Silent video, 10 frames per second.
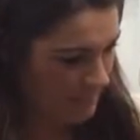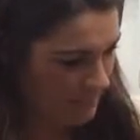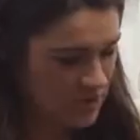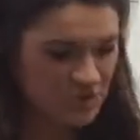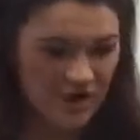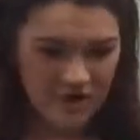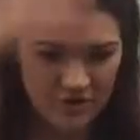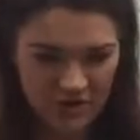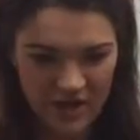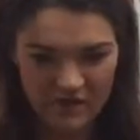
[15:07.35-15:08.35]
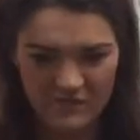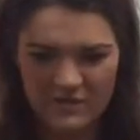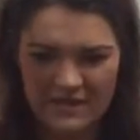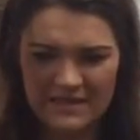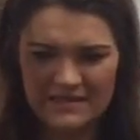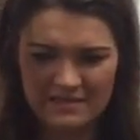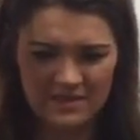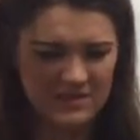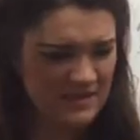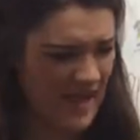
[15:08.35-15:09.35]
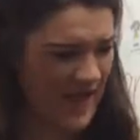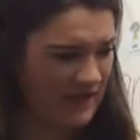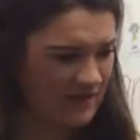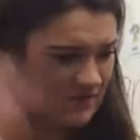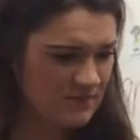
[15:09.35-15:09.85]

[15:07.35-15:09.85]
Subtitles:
Put your hand on your head if you think he looks sad.